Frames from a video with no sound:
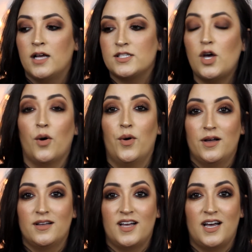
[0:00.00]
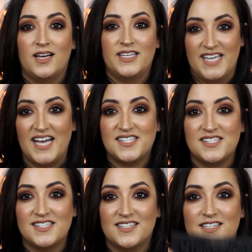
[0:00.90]
So,
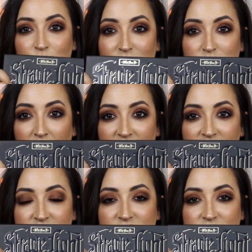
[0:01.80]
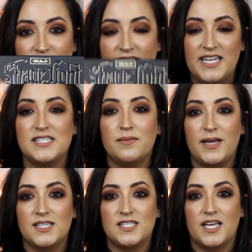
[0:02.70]
yes, you need to buy this. It is
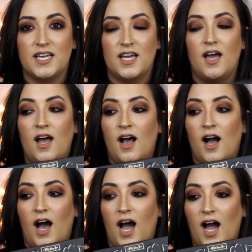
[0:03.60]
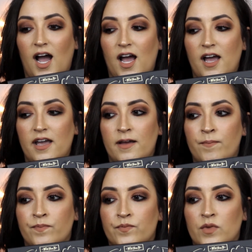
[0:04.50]
amazing.
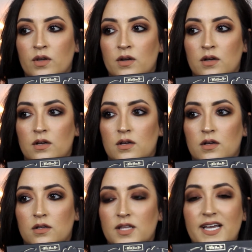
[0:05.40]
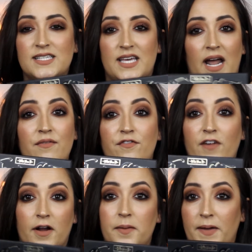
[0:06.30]
Like I said, I'm
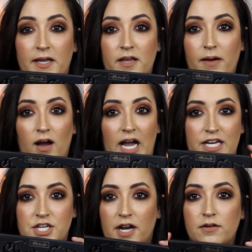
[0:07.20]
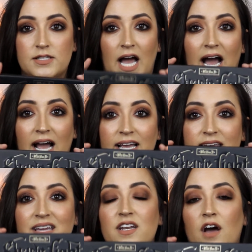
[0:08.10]
very picky about eyeshadows. I
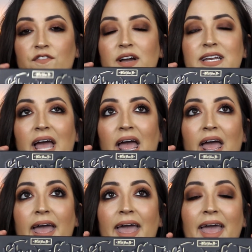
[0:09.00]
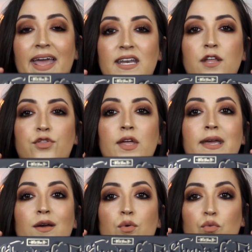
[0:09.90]
cannot find
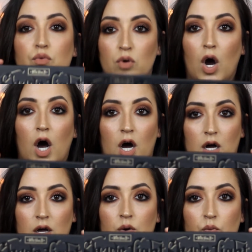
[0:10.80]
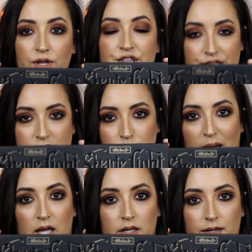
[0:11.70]
anything wrong with this
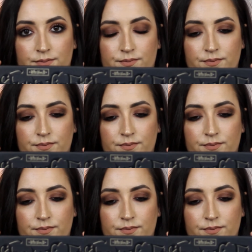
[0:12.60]
palette.